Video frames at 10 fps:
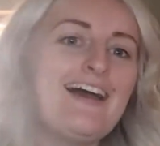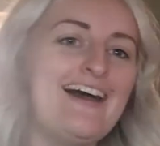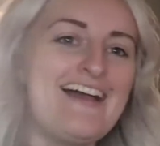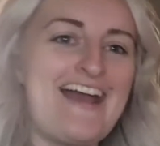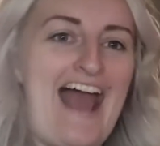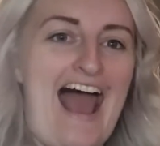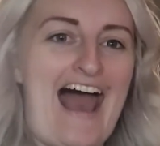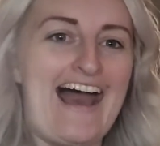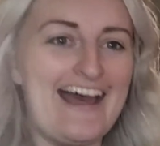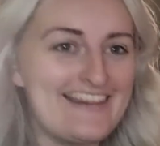
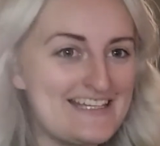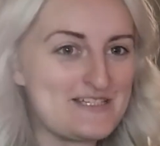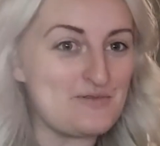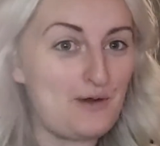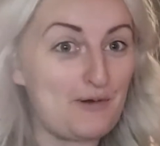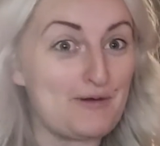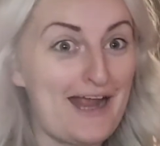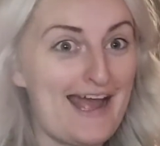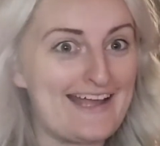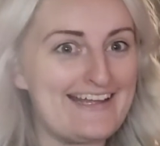and this is where we're
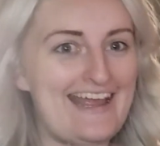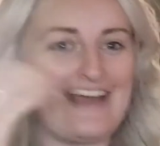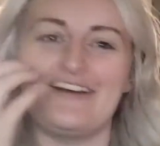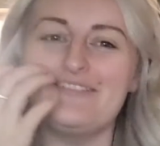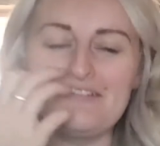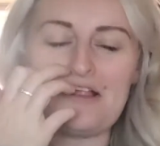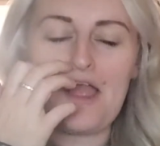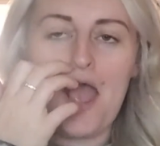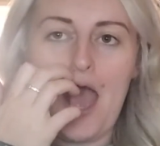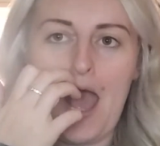at now.
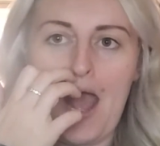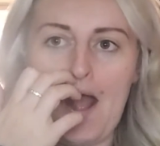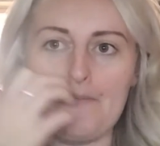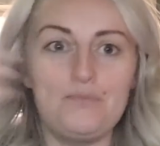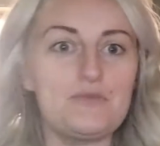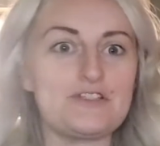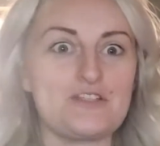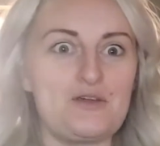Um, so